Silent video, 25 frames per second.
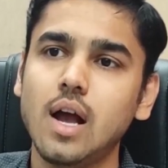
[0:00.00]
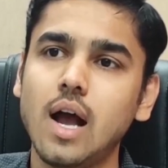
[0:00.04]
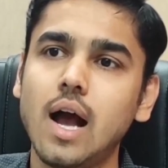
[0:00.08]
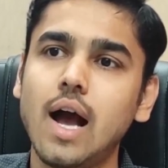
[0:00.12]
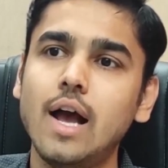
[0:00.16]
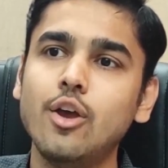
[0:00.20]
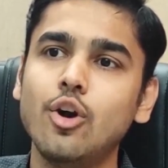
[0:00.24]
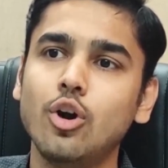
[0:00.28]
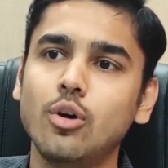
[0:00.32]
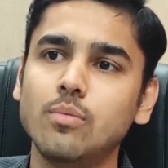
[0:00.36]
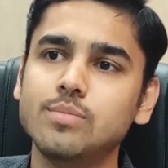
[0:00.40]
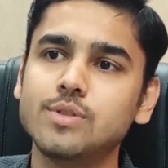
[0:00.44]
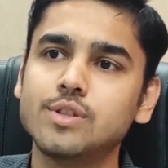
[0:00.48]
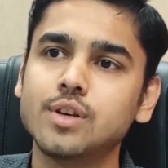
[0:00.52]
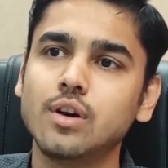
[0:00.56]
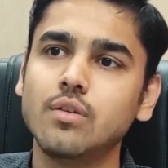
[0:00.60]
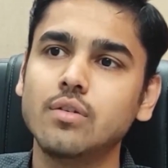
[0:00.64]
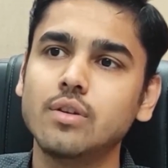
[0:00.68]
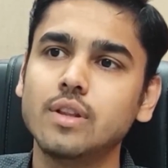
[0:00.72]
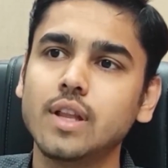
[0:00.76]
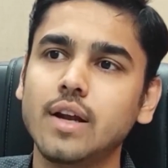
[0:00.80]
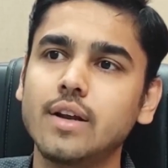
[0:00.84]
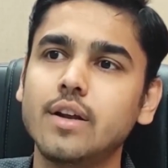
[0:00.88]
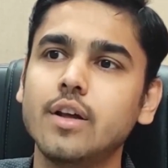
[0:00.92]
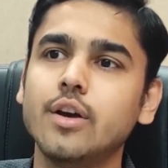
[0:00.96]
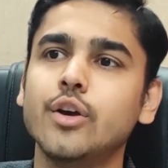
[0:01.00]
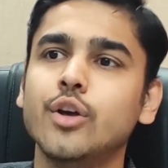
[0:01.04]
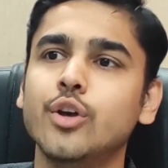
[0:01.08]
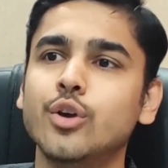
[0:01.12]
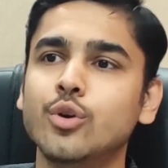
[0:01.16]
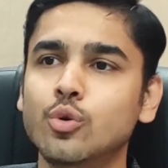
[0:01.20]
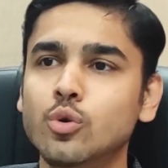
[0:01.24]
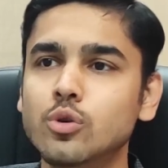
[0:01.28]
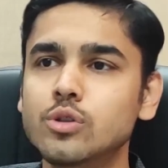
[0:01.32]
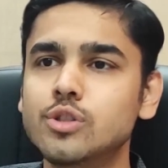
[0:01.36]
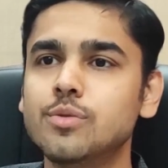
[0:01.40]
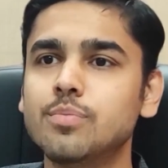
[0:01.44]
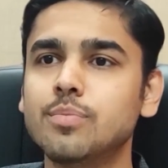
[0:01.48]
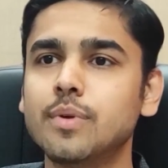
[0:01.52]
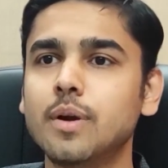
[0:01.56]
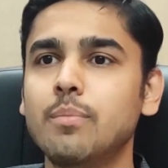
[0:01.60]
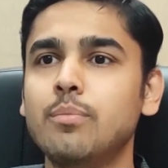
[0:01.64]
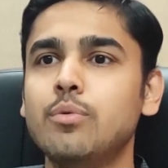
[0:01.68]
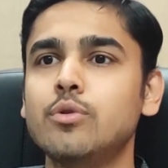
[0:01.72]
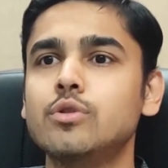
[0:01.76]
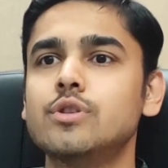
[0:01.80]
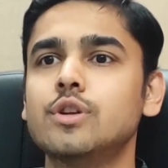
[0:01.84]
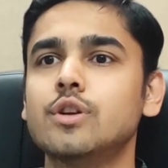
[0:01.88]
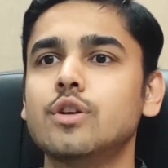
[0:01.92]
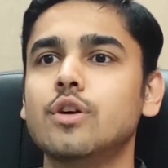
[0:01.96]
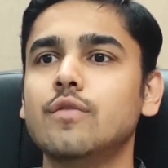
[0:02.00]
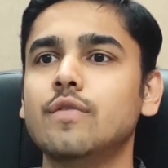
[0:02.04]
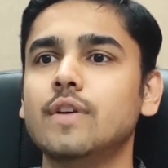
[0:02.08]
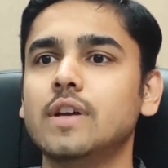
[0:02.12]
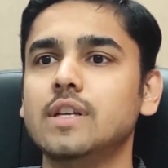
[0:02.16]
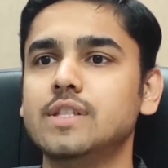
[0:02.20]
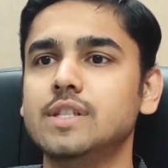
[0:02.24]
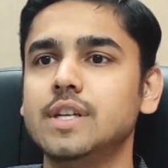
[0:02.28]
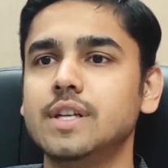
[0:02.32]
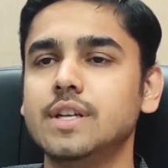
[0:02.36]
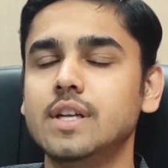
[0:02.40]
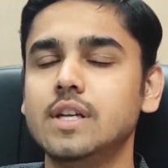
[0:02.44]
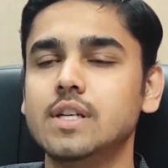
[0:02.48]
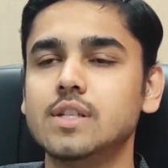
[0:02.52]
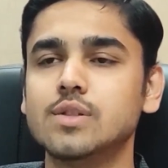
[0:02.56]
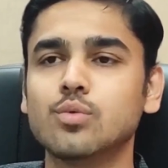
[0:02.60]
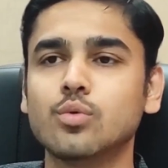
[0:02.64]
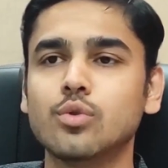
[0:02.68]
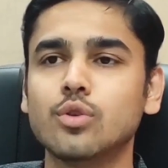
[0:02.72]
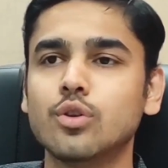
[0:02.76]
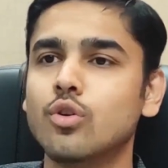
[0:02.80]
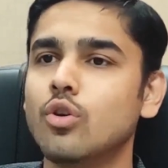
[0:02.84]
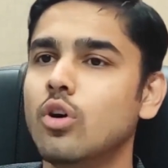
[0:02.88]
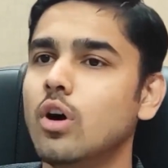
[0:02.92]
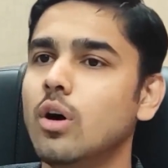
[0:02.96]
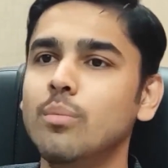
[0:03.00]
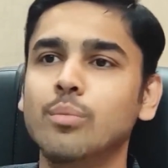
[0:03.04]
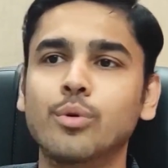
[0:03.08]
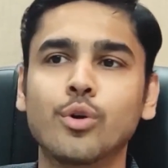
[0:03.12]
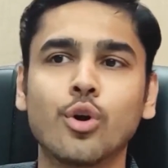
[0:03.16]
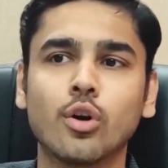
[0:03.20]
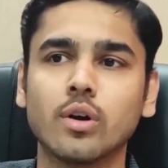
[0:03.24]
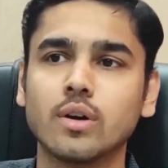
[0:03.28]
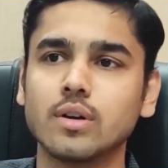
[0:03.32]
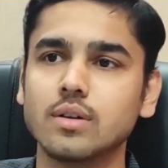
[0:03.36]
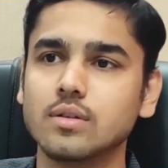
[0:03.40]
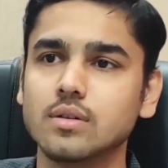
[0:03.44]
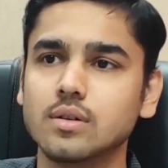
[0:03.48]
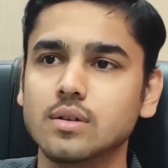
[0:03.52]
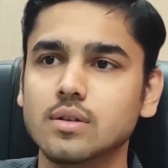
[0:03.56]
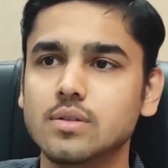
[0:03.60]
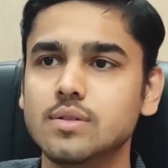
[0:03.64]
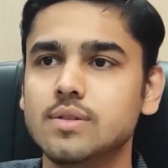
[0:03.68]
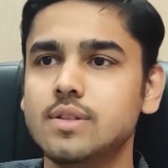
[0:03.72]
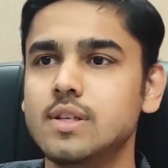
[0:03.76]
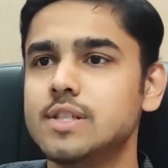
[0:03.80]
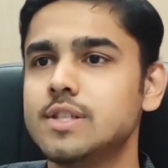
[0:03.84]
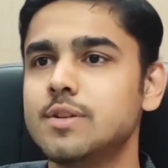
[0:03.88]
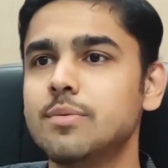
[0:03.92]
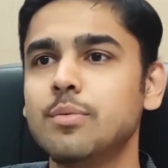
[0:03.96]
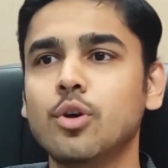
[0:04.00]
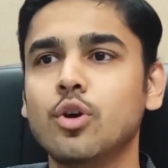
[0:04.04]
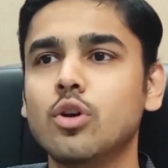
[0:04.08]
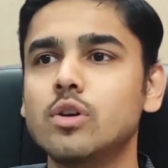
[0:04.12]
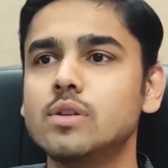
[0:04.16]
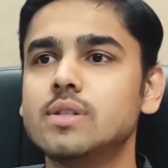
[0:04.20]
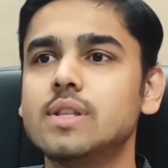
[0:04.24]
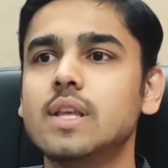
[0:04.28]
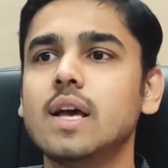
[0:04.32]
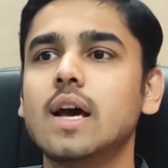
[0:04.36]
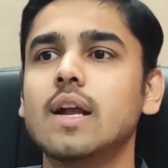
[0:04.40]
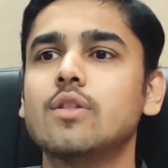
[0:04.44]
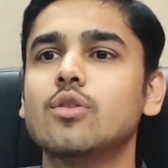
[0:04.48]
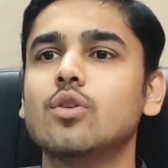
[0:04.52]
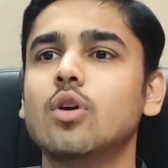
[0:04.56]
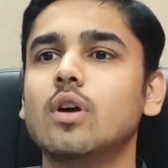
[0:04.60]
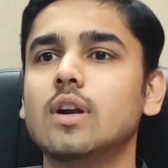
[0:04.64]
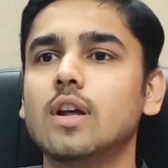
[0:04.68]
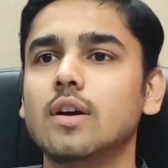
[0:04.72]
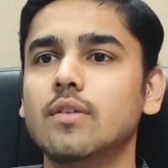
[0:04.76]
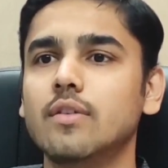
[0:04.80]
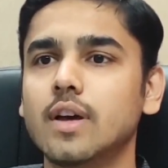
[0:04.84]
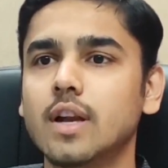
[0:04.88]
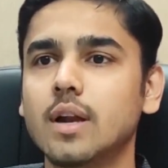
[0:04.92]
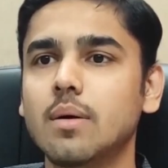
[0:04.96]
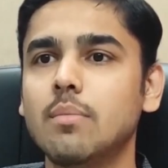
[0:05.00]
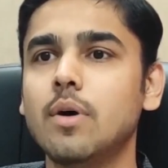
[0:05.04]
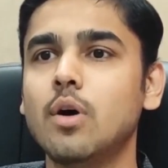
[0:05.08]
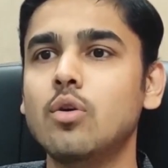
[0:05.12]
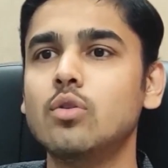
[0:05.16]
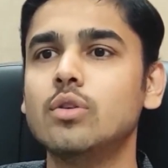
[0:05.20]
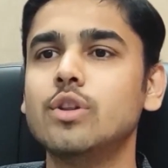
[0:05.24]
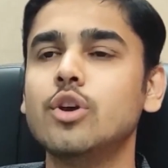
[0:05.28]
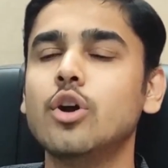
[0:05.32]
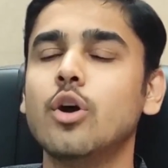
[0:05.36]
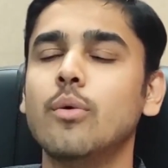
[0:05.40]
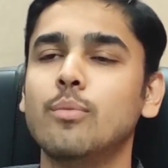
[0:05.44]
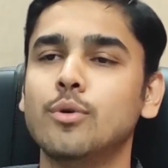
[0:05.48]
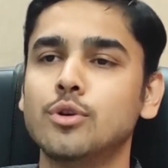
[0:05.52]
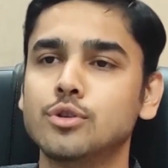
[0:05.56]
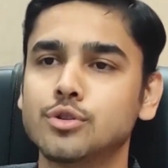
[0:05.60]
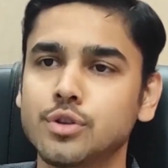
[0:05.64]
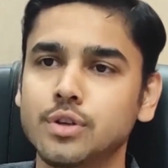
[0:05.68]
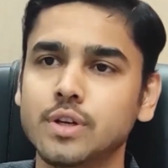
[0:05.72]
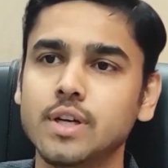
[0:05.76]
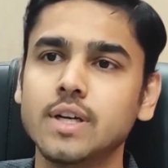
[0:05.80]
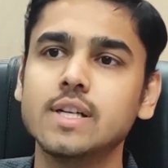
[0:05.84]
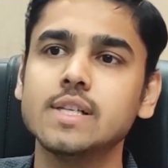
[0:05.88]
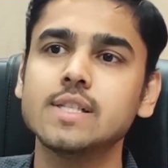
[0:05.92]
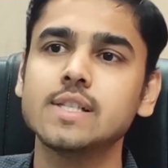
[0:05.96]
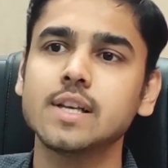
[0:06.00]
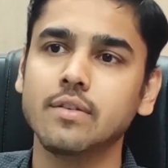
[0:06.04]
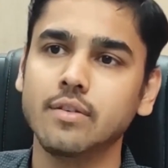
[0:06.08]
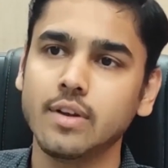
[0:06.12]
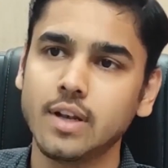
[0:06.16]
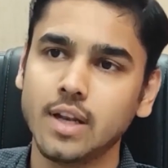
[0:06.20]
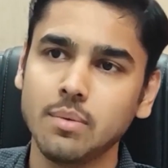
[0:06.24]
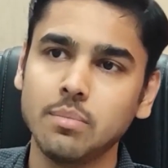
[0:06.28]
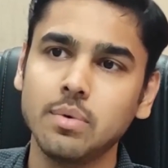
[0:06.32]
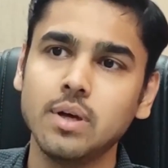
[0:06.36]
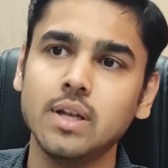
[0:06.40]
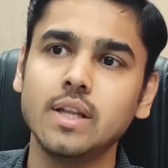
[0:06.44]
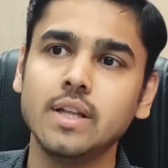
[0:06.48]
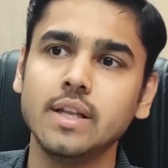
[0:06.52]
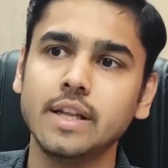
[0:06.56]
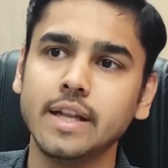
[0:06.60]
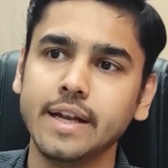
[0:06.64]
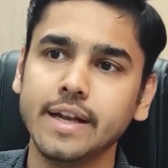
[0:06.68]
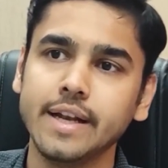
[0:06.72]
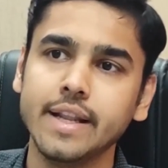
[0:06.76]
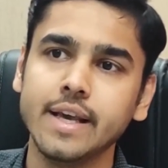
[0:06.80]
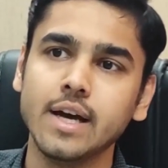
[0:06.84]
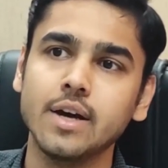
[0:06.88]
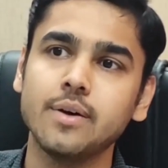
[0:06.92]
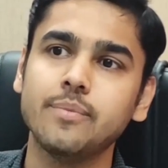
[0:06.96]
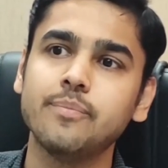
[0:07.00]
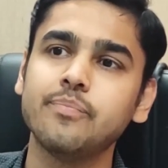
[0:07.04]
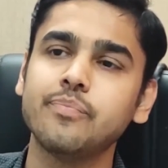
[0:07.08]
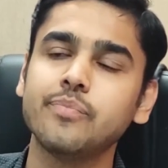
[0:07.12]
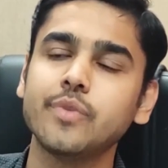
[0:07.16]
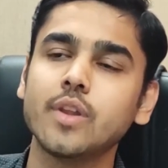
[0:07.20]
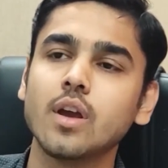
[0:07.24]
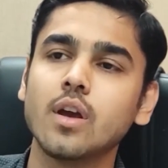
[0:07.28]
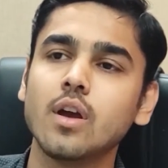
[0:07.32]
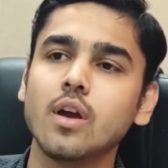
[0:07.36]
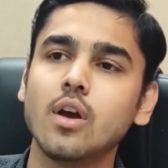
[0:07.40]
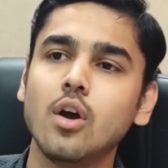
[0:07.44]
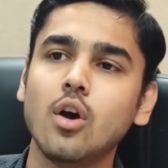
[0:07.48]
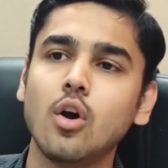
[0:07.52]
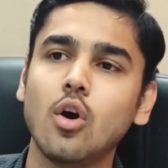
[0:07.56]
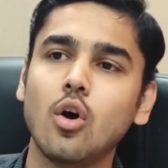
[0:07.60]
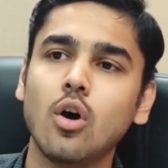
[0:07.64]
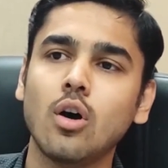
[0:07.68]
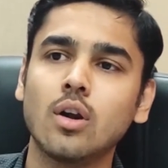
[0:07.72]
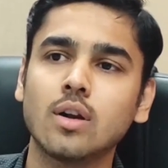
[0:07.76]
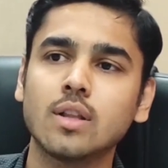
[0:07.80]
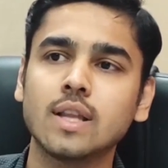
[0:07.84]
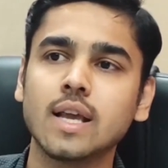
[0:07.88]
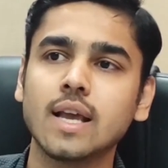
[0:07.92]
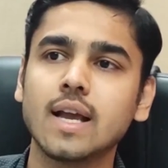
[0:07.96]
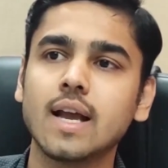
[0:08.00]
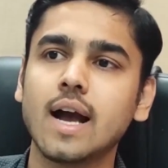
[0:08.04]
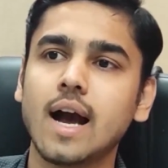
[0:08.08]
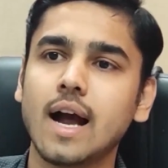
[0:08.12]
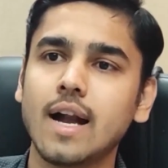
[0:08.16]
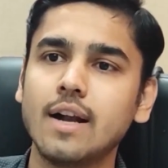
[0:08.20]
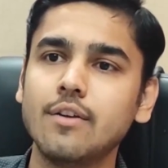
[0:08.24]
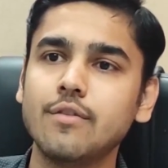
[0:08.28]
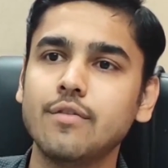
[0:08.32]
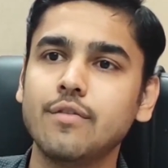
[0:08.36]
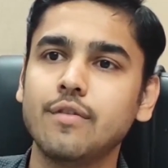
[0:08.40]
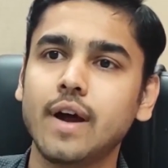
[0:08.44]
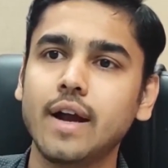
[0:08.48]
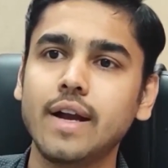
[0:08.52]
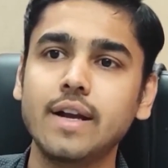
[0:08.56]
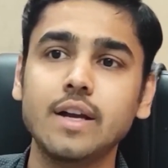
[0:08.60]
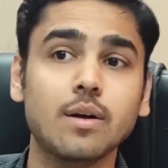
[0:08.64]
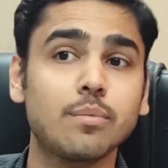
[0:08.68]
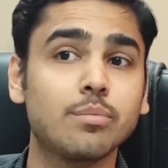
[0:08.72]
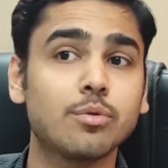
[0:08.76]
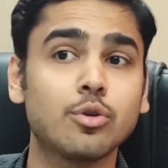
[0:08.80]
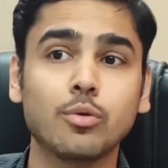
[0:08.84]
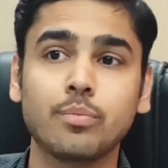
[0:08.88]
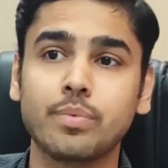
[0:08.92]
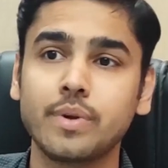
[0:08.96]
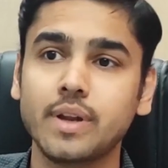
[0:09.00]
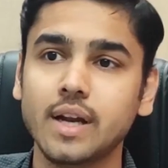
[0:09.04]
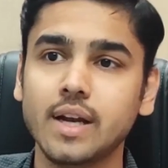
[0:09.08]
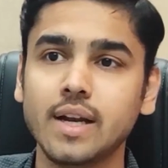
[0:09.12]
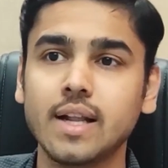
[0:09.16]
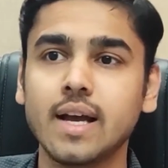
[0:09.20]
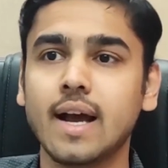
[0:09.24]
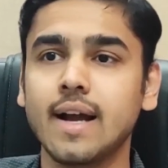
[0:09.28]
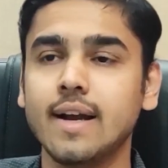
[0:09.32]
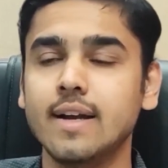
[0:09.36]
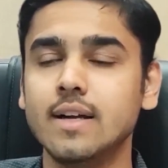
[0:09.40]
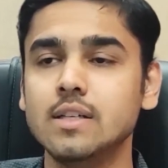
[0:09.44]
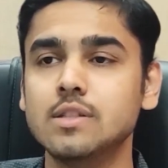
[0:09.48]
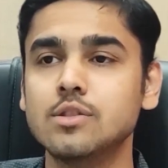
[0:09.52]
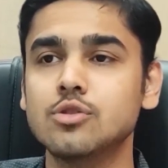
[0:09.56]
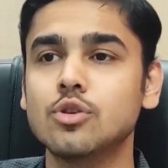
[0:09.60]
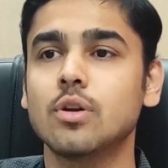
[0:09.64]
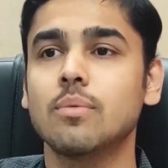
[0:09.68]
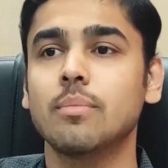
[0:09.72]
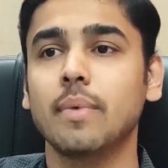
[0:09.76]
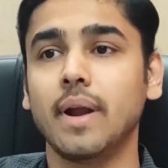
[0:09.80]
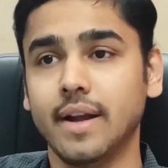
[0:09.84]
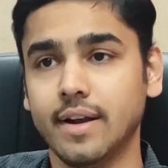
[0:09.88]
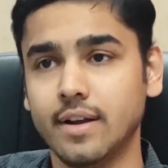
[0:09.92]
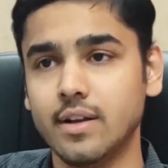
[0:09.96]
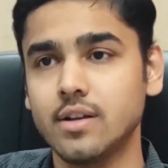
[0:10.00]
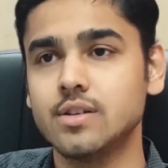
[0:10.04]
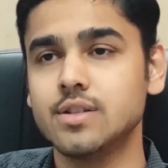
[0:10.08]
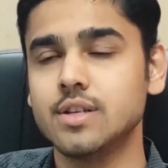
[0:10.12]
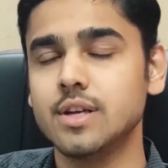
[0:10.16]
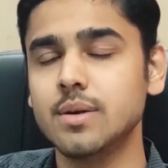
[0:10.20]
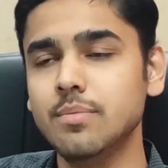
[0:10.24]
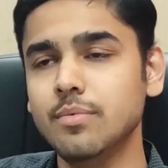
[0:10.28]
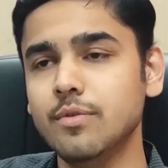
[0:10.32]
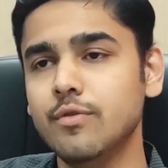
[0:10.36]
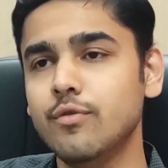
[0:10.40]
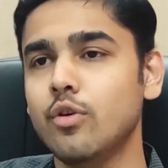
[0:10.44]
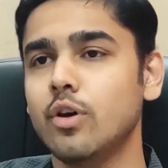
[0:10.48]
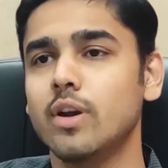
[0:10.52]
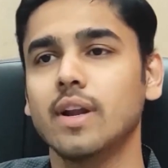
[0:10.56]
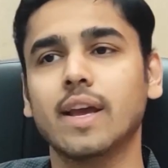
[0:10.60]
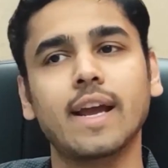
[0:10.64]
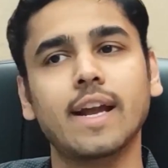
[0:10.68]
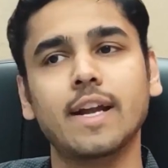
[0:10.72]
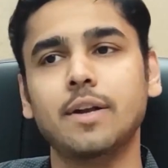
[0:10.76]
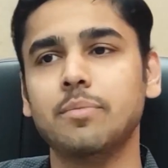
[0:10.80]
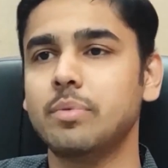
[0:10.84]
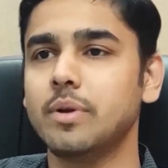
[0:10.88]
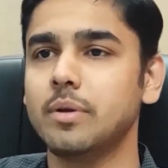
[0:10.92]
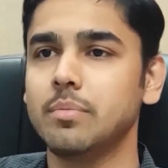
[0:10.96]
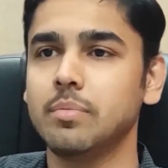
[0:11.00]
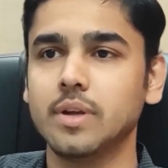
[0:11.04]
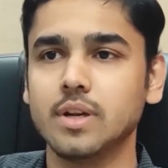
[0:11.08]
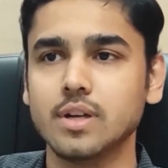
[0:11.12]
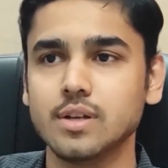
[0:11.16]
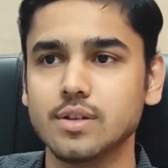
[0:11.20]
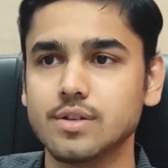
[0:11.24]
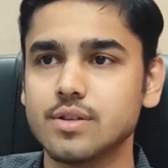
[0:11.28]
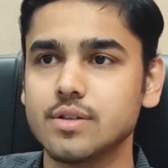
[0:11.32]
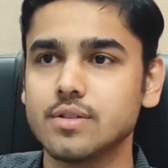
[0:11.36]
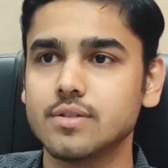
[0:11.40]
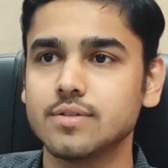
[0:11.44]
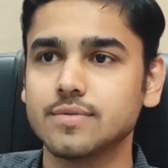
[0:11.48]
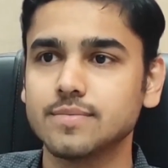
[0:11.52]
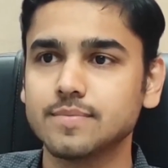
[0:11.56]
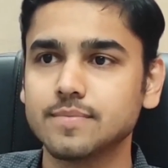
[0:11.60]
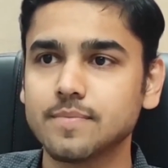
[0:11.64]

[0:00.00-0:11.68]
I observed that a huge proportion of engineers would go abroad just because they are not aware about the opportunities available in India or they can't find appropriate guidance or mentorship for gate preparation.